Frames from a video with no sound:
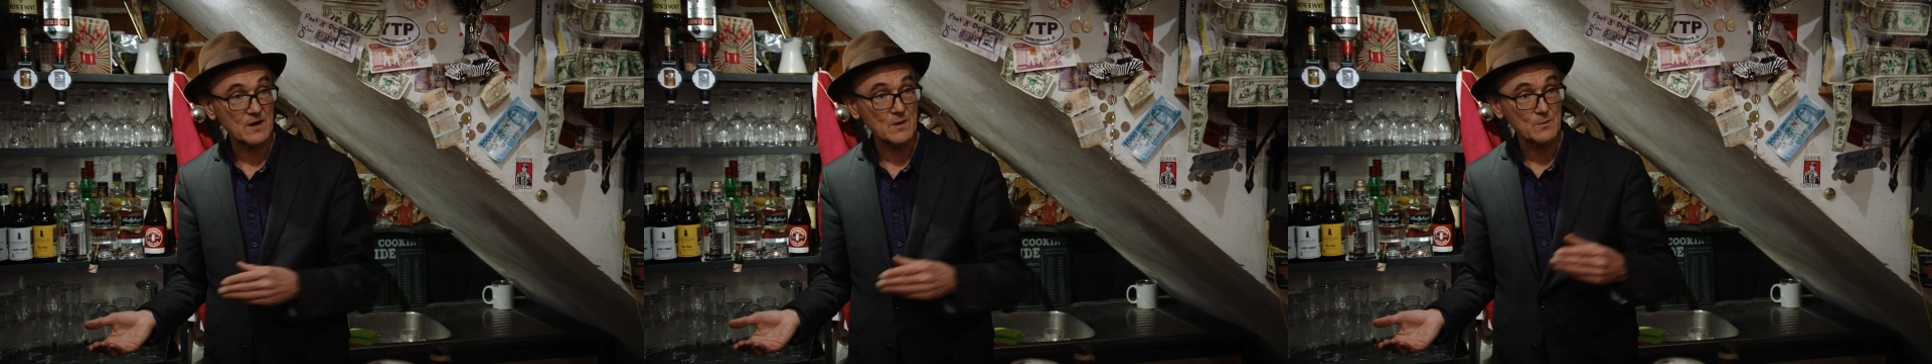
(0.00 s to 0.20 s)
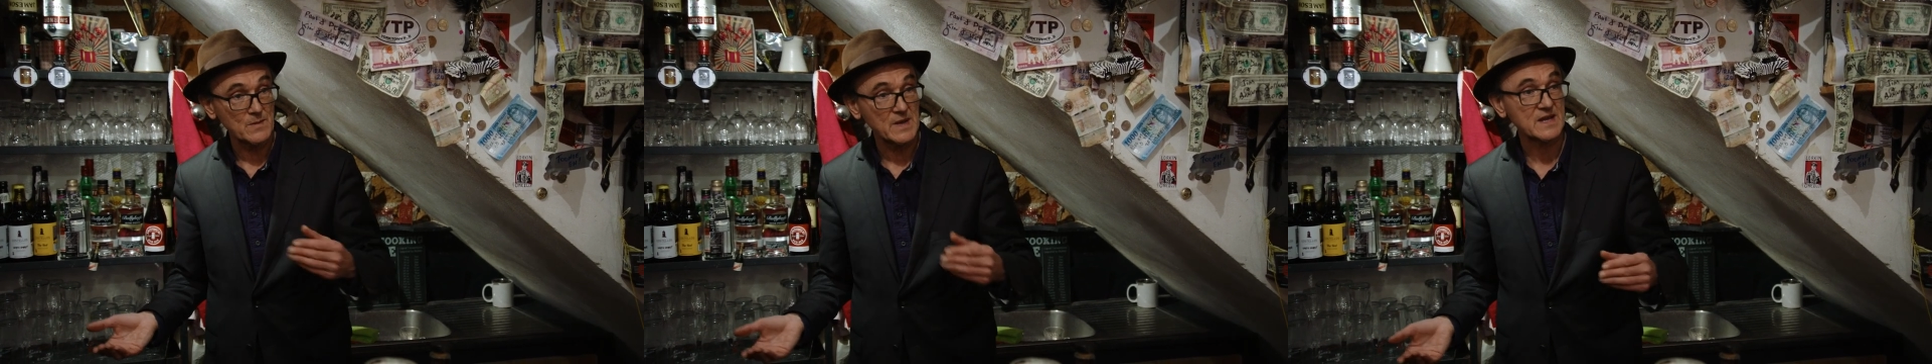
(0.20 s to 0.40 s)

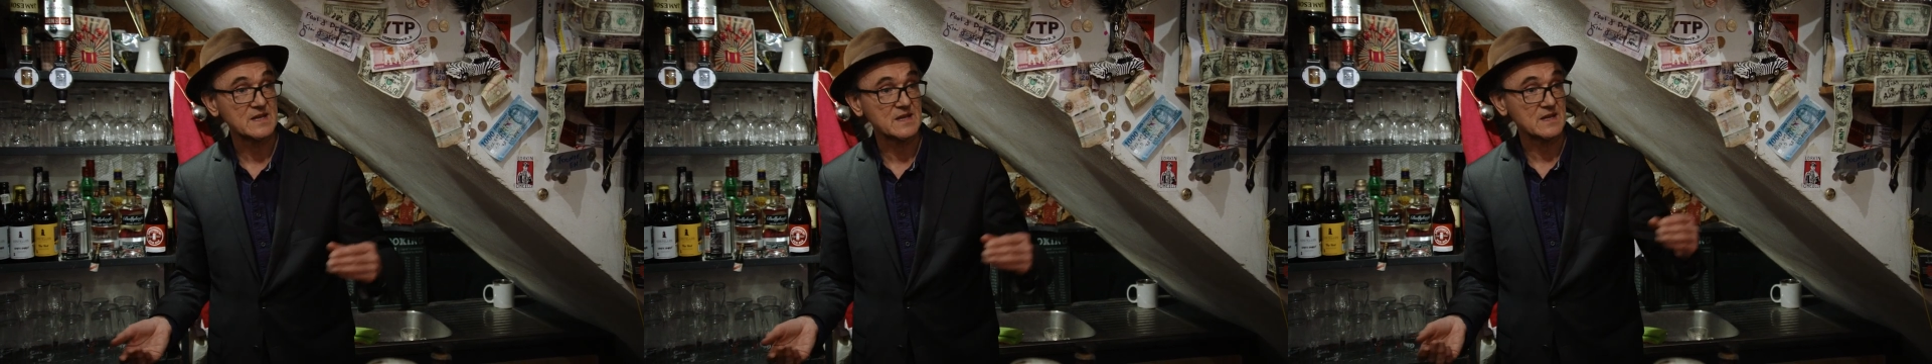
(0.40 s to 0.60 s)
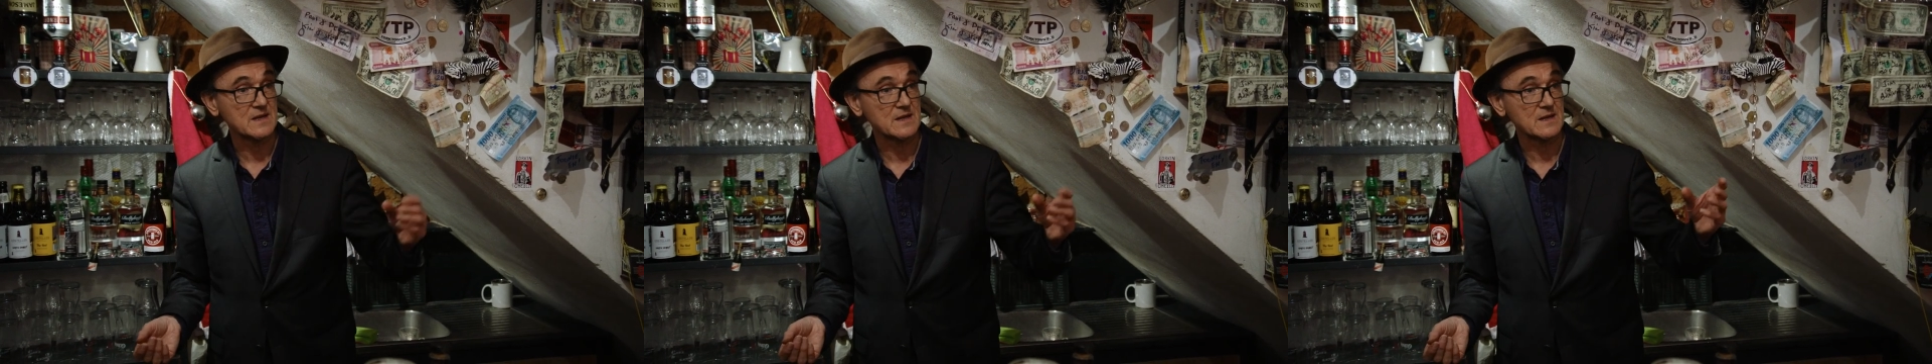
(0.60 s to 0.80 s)
are
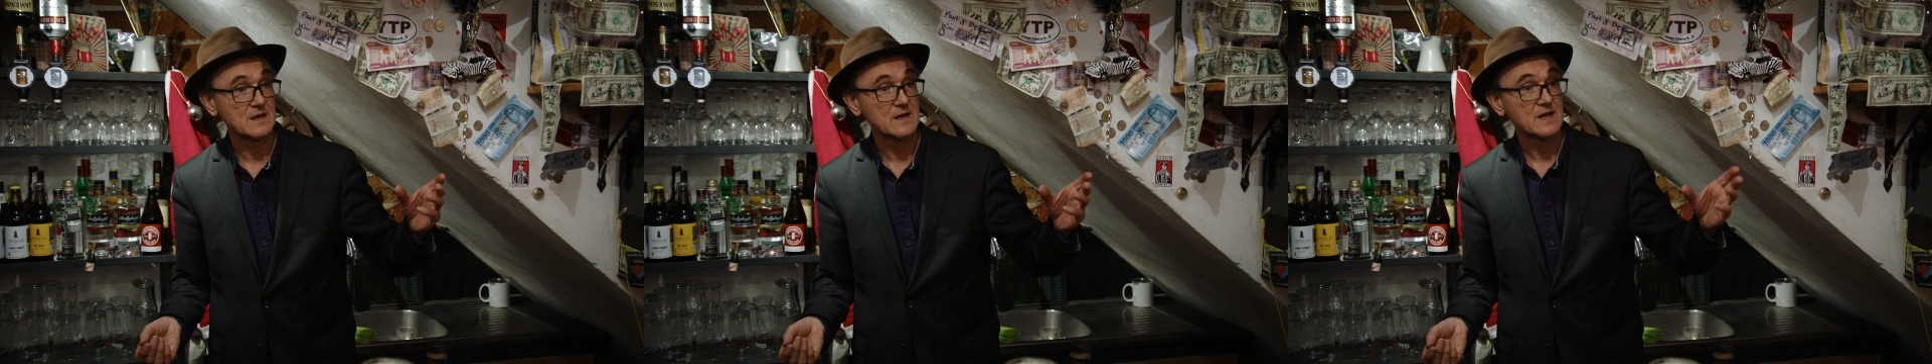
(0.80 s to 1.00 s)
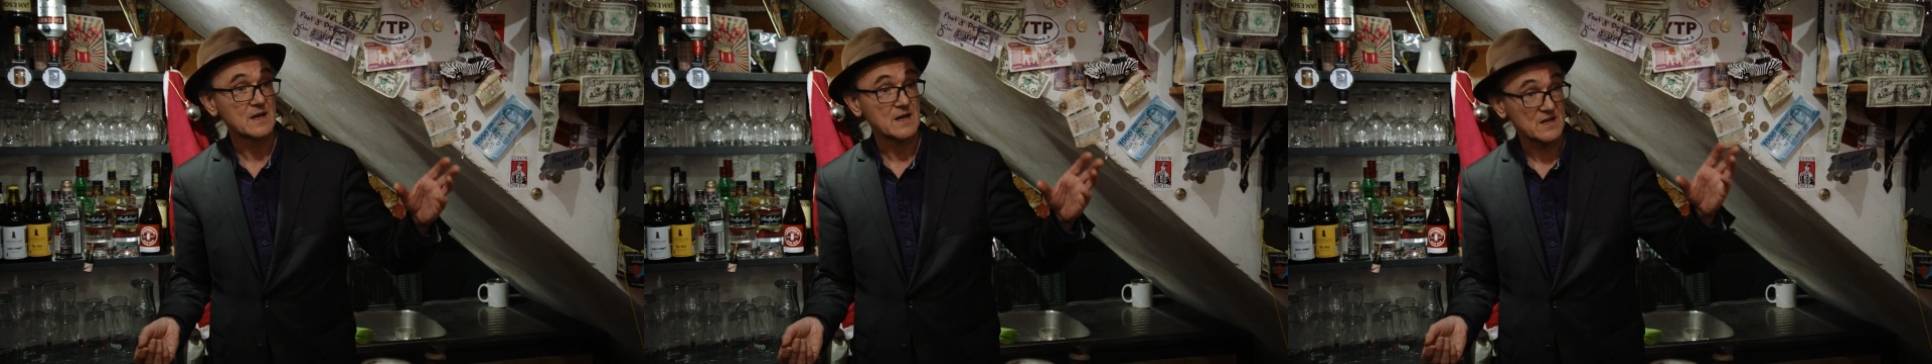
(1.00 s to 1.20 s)
making
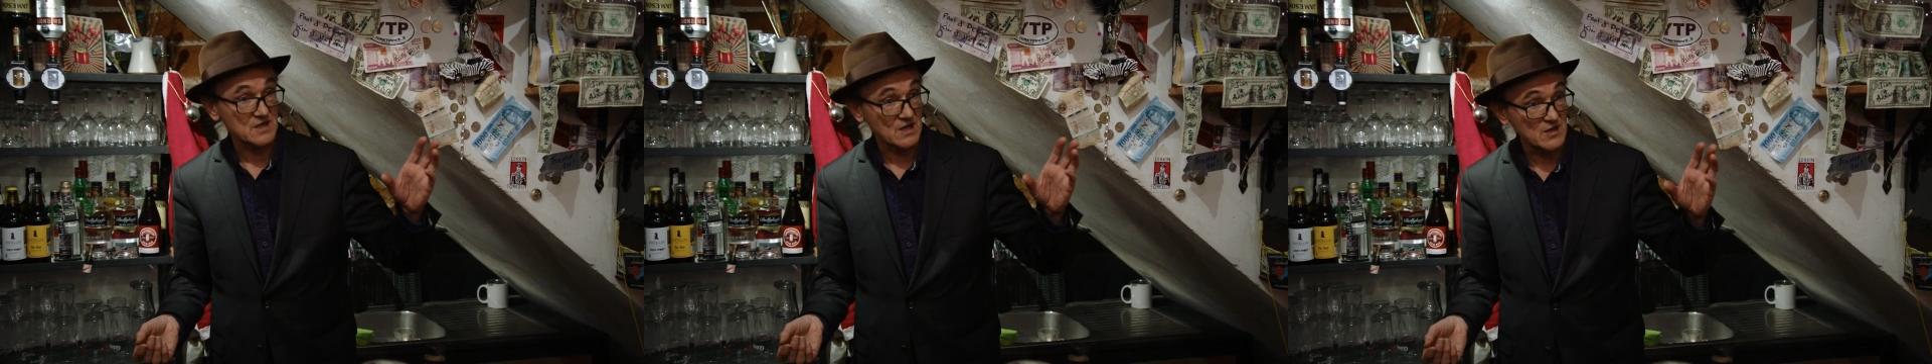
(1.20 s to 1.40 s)
a,